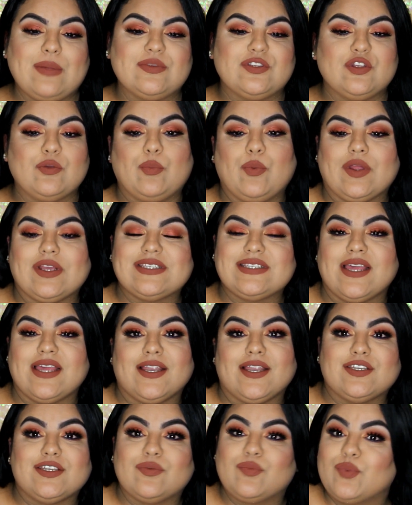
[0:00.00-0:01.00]
I'm super
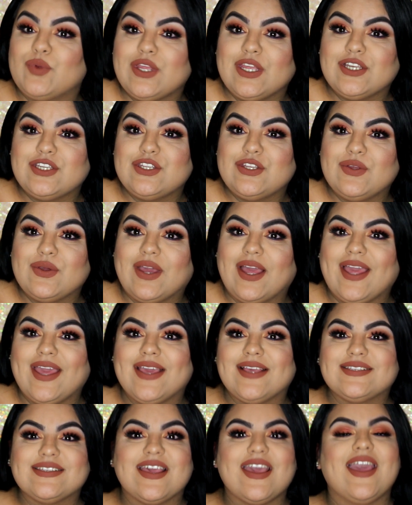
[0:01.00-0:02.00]
excited to bring to you
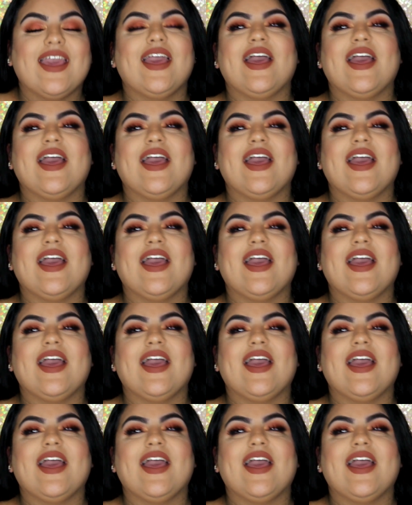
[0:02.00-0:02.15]
guys,